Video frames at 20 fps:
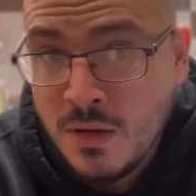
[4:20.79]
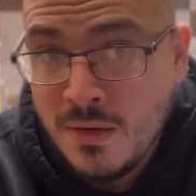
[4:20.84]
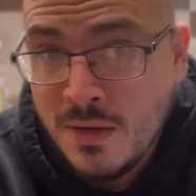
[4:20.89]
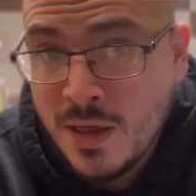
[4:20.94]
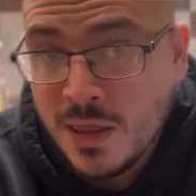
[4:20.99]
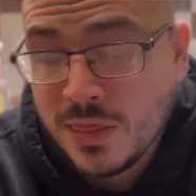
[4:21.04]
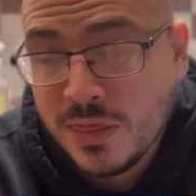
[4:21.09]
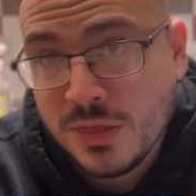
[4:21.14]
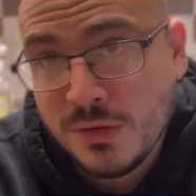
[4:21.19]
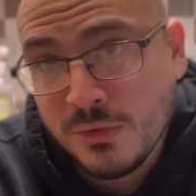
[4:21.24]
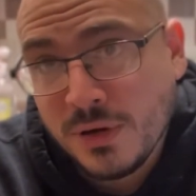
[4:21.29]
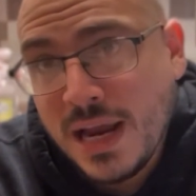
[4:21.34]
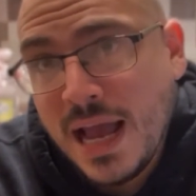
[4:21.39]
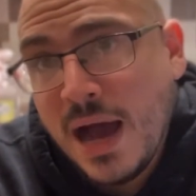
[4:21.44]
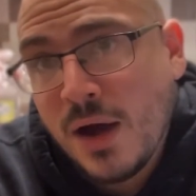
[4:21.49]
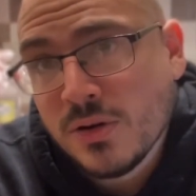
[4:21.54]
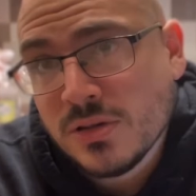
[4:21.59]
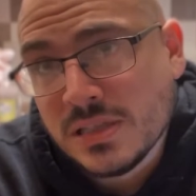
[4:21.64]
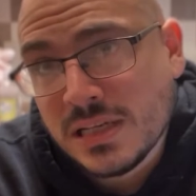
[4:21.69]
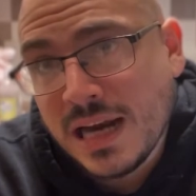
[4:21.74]
three
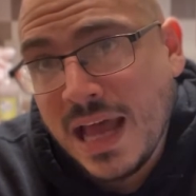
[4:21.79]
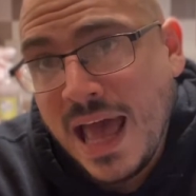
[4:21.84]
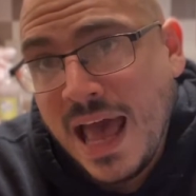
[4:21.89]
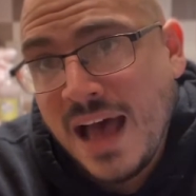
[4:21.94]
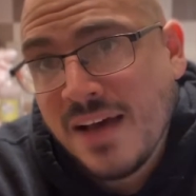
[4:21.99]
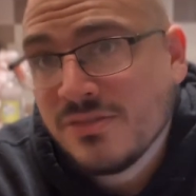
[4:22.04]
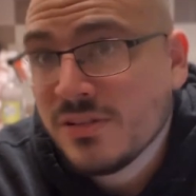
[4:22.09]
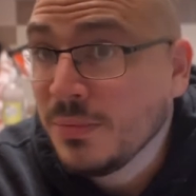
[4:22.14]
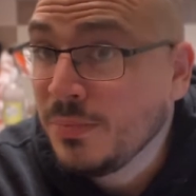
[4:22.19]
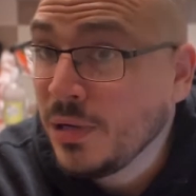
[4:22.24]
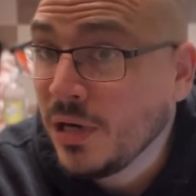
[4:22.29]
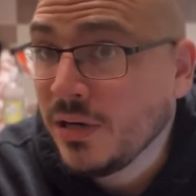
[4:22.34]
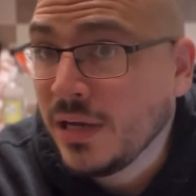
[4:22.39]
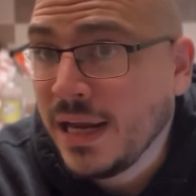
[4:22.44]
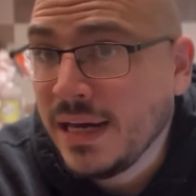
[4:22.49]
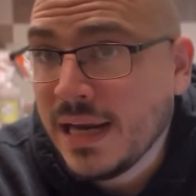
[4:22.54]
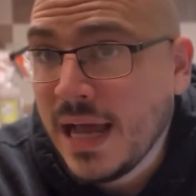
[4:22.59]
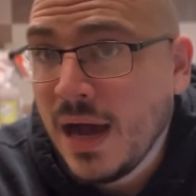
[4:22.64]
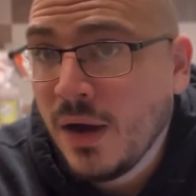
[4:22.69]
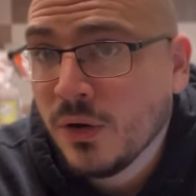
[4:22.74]
hours and a half compared to
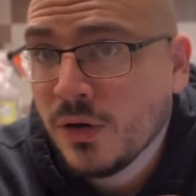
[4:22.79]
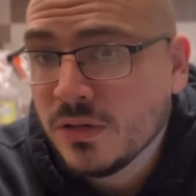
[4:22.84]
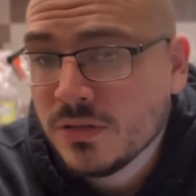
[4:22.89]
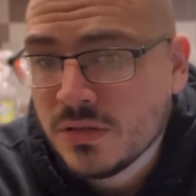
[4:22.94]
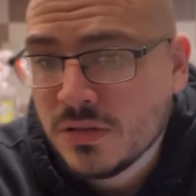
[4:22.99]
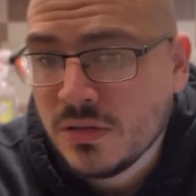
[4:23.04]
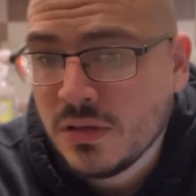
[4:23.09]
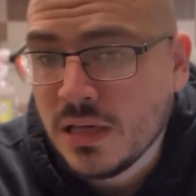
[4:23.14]
eight hours,